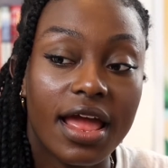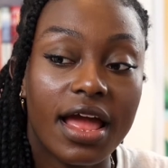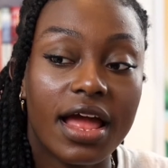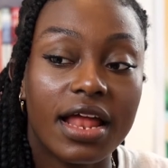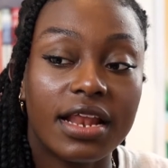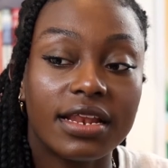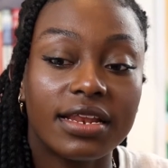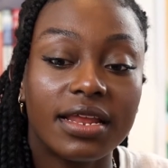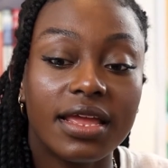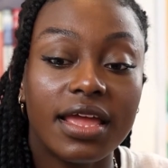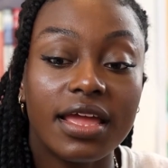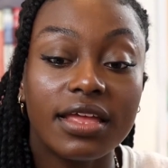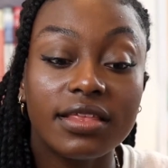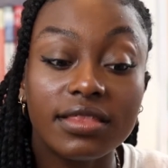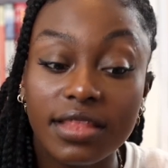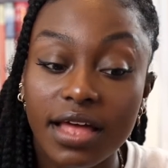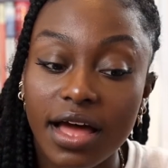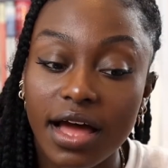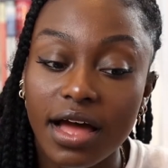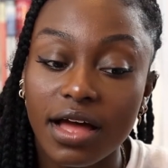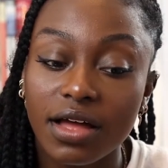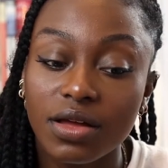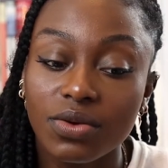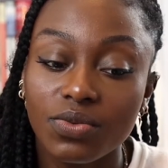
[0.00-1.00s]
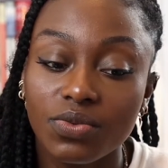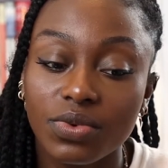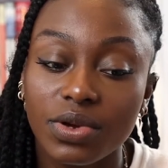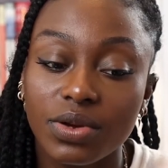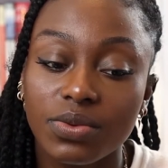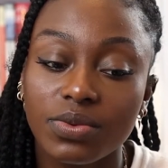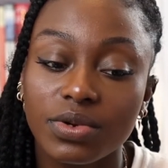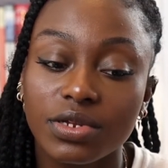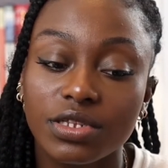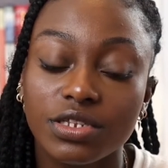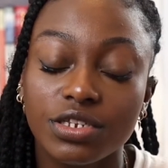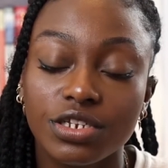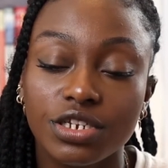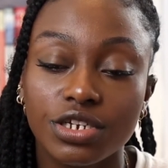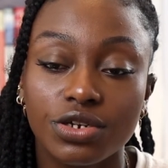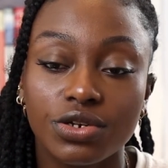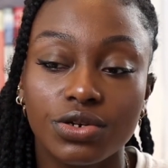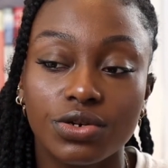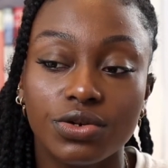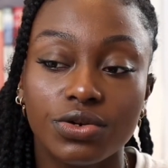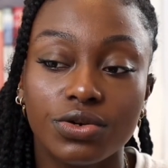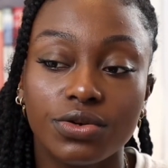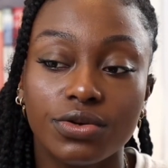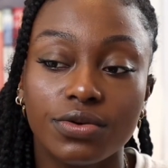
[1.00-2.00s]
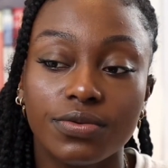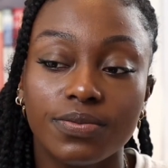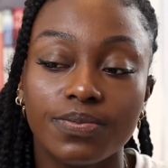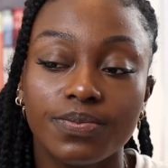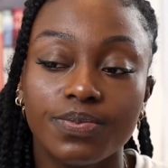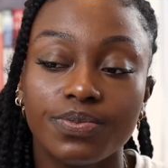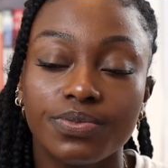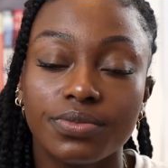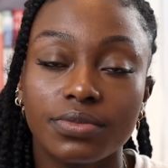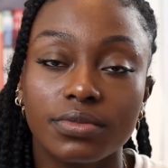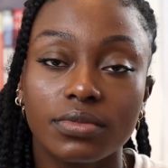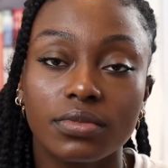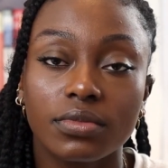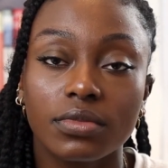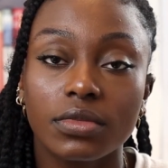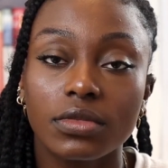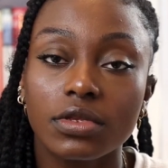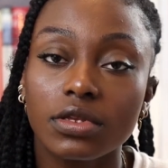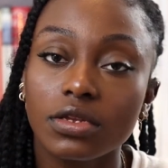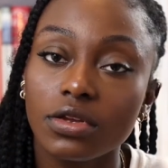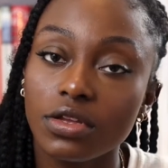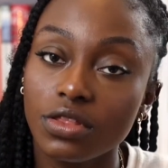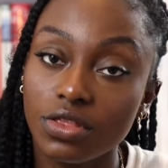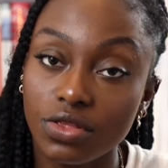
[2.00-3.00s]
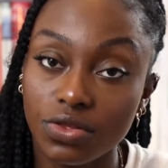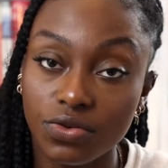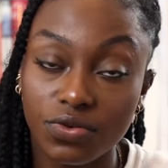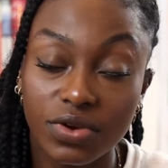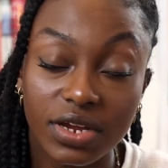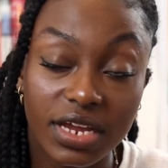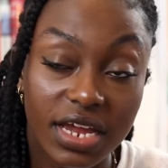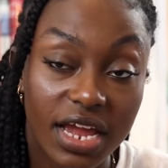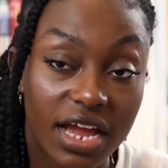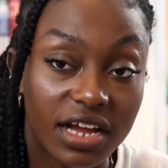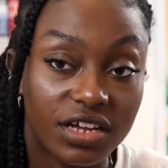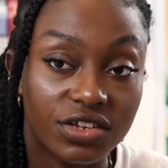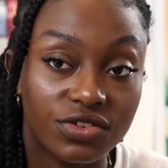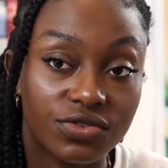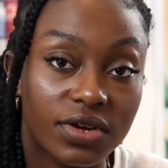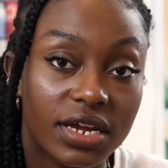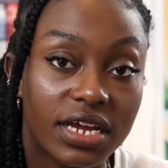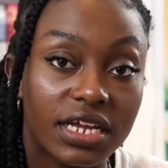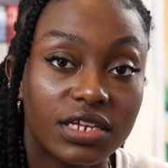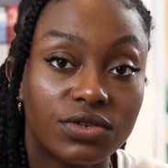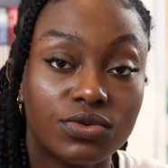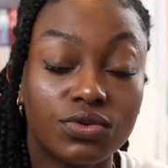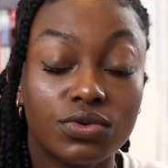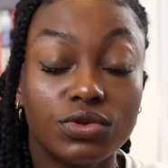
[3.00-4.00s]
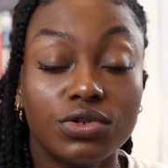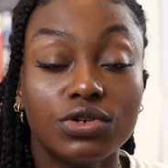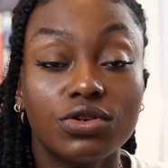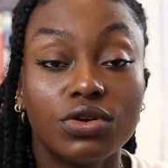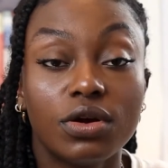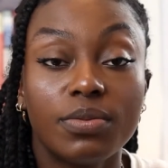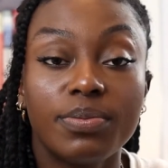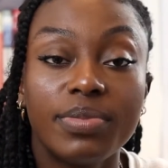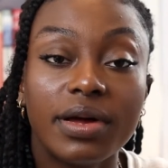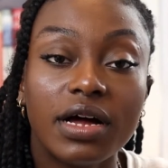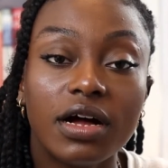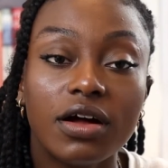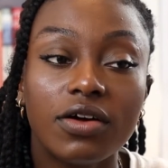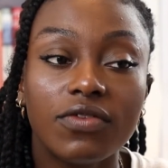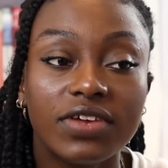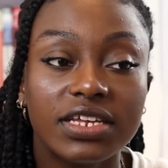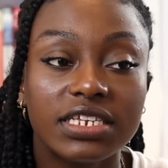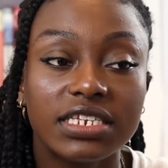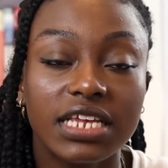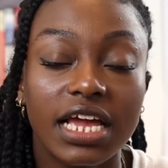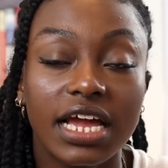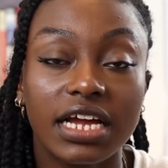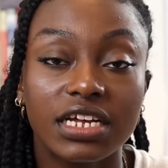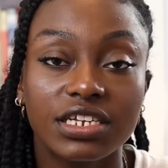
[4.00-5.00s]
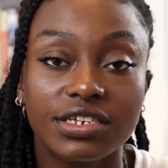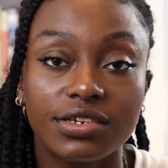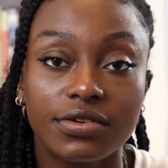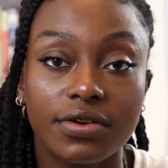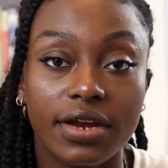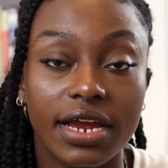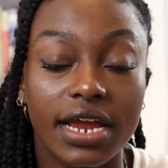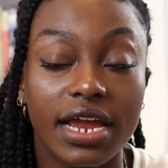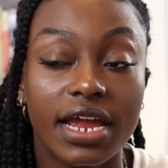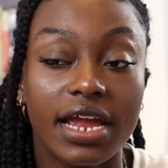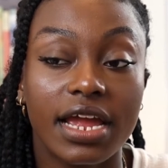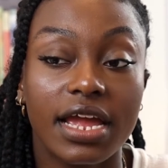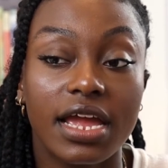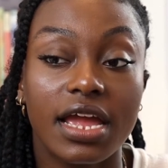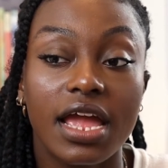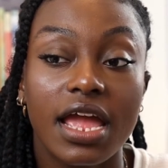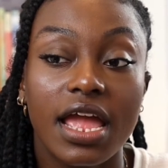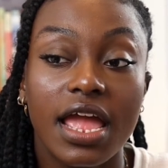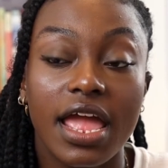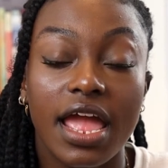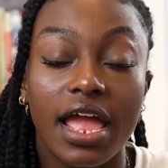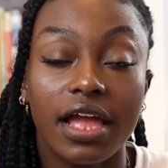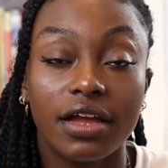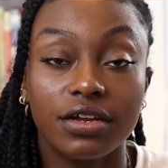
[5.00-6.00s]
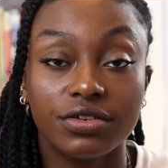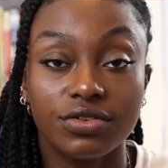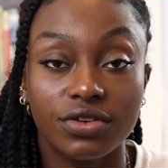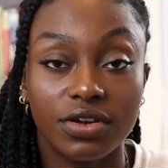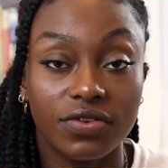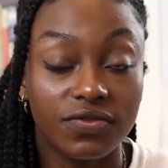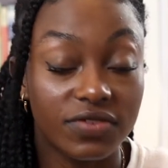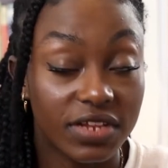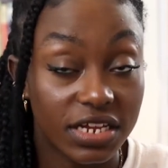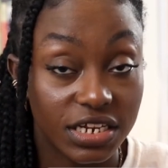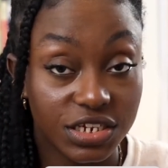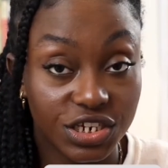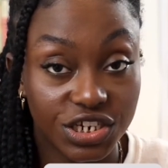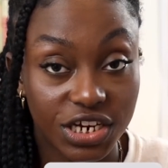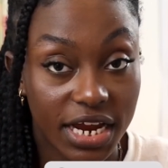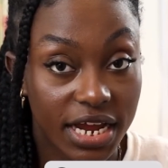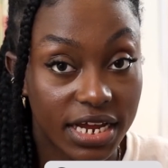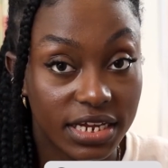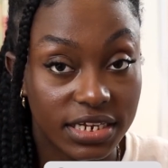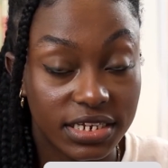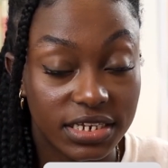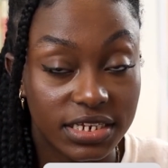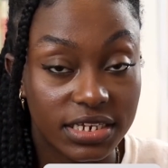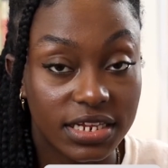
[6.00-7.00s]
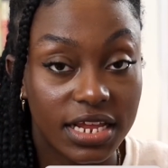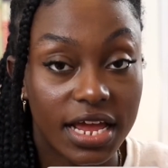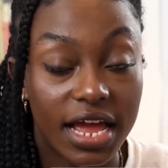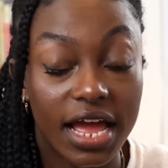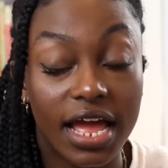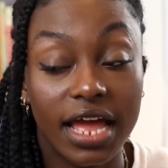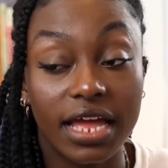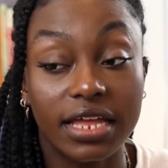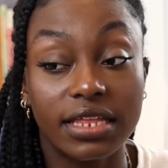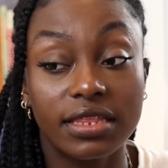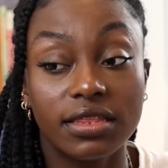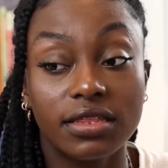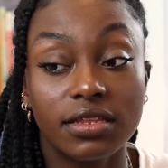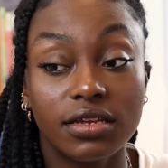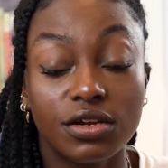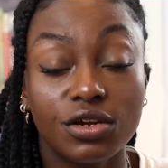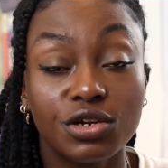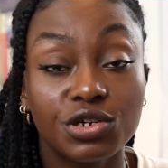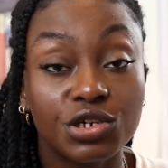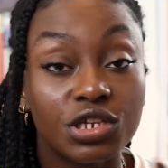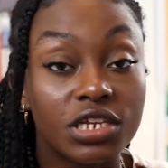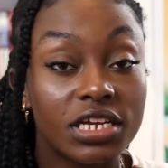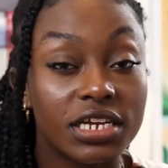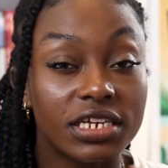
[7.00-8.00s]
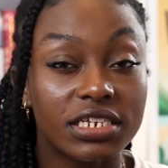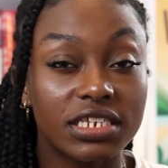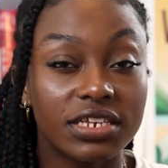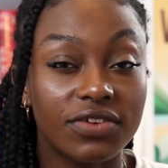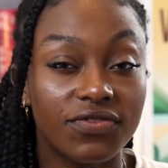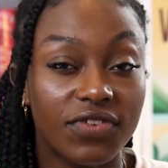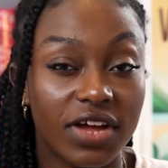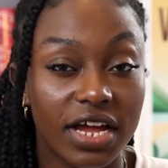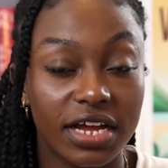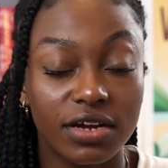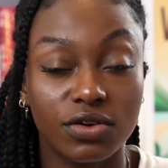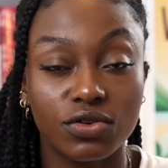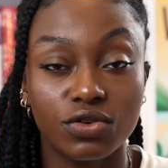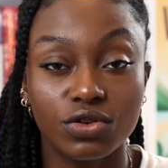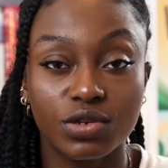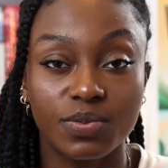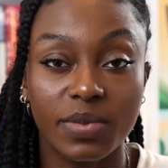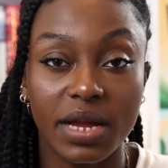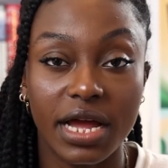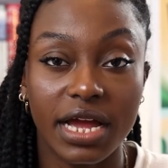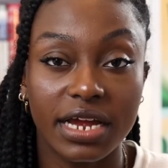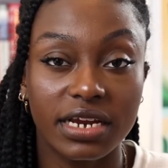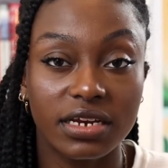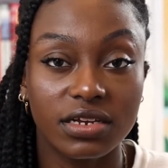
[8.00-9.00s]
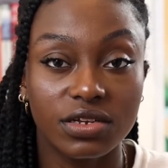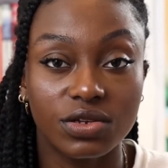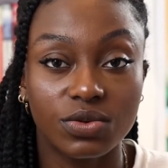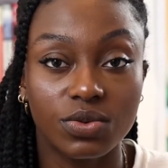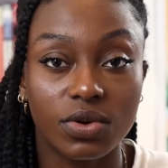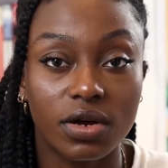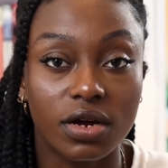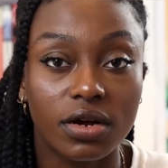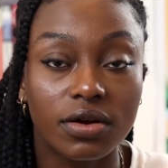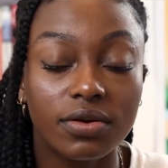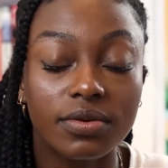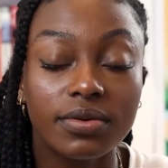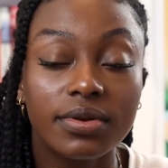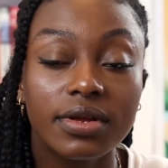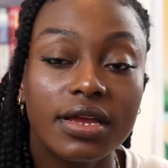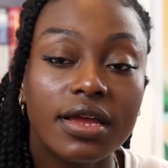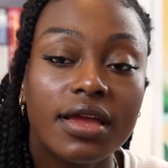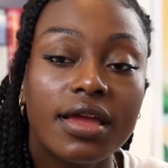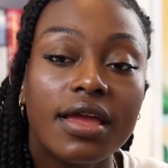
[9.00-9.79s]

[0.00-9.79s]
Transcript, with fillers: And in that we would do three x-rays. We'll do a pelvis x-ray, x-ray of the chest, and usually cervical spine as well.